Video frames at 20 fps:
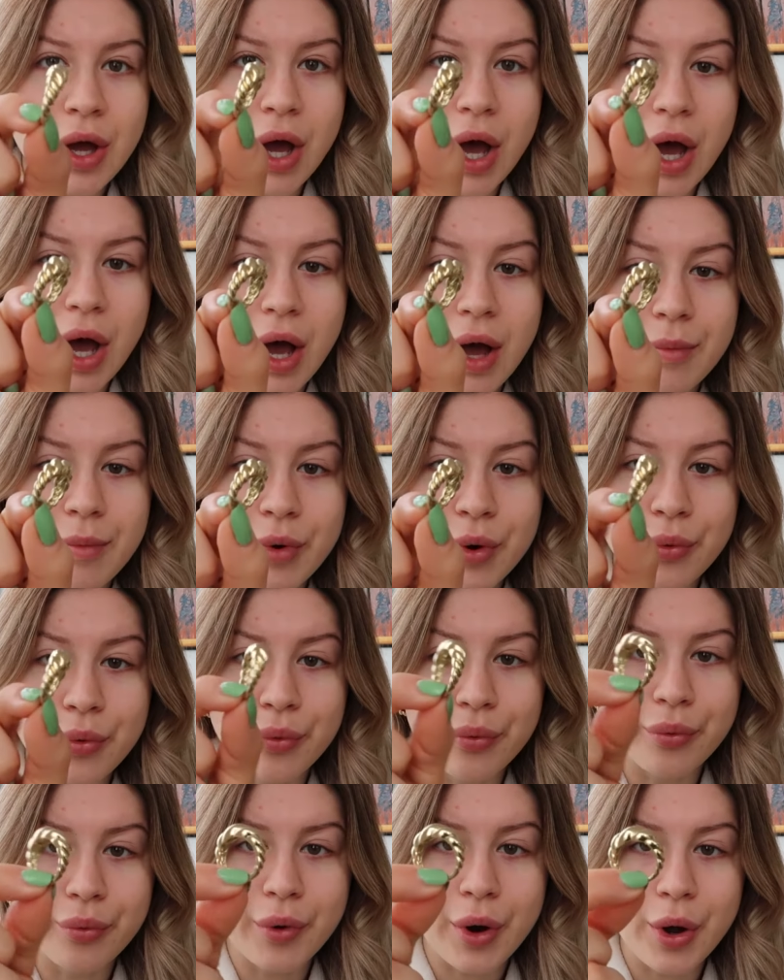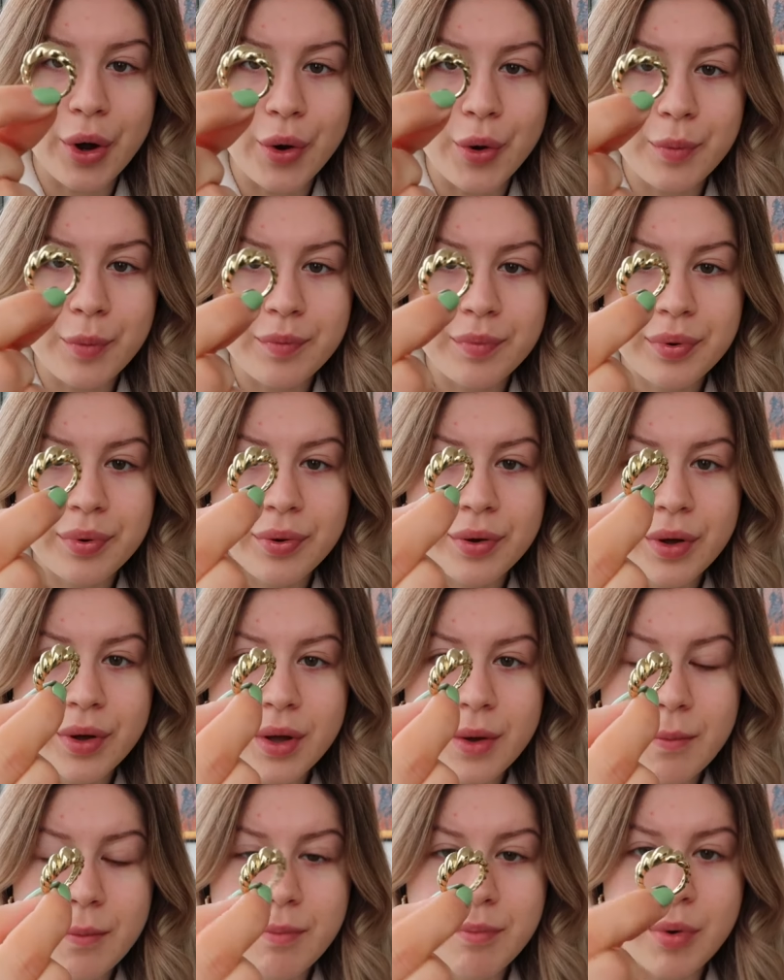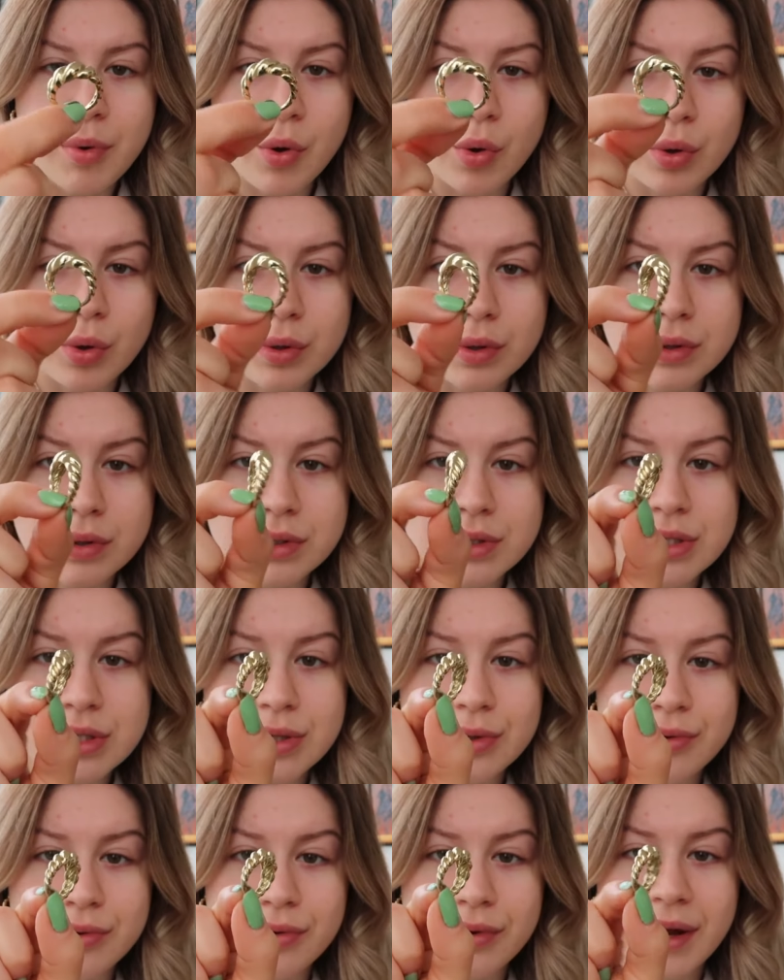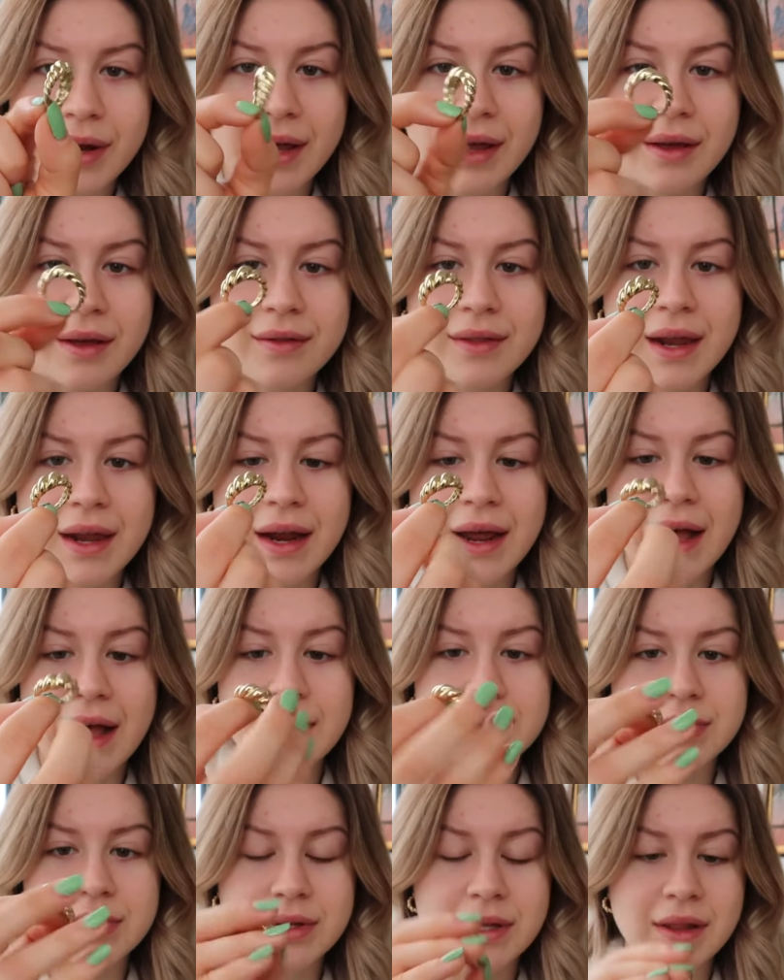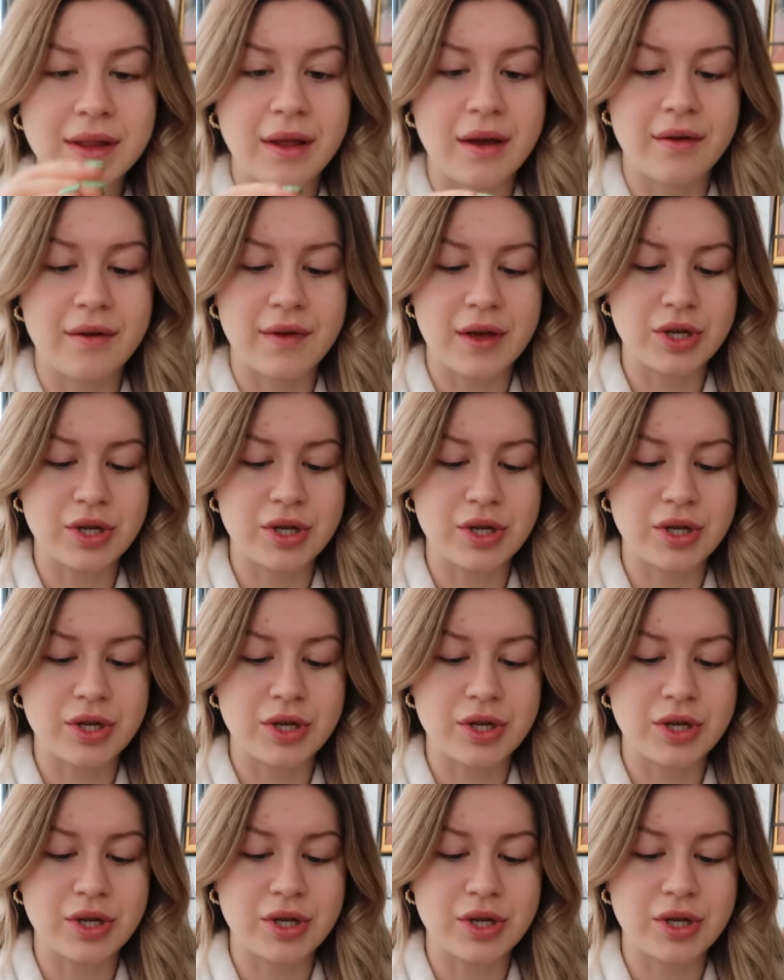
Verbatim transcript: um, rope bold ring that I absolutely love.